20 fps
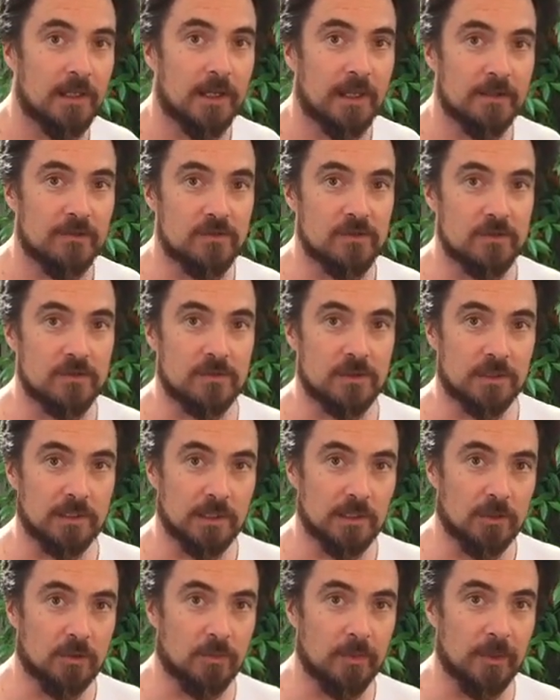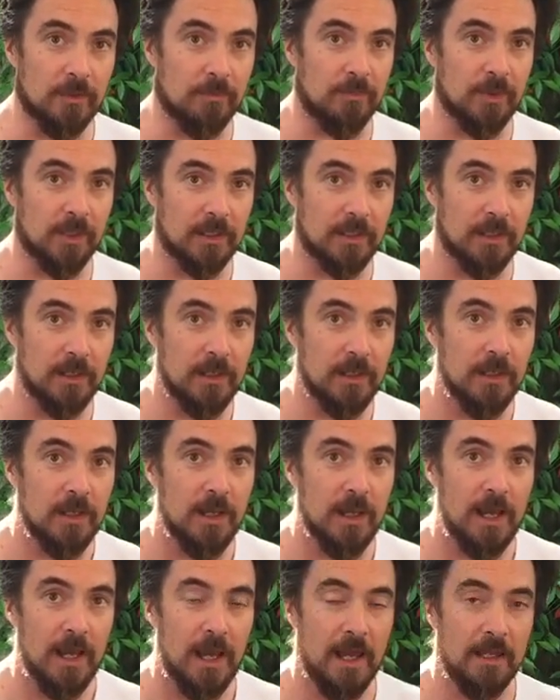It's just a little bit bigger,
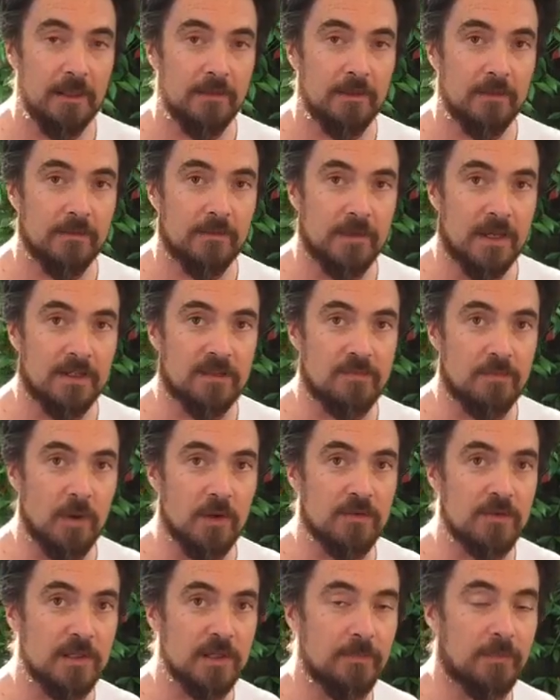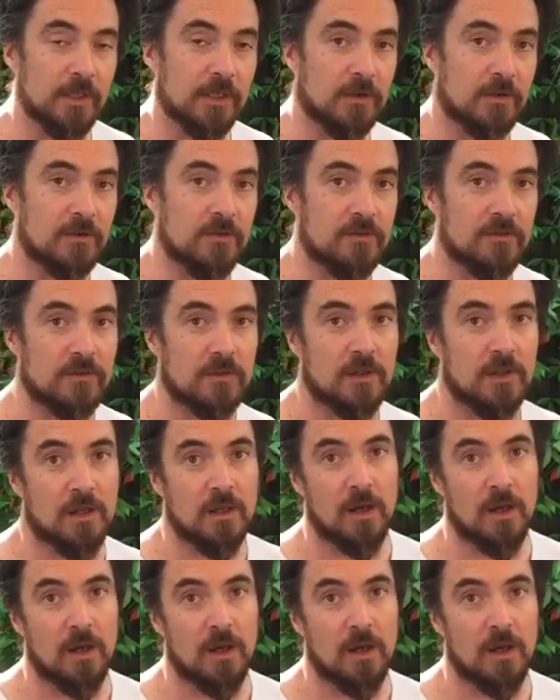and that's mostly because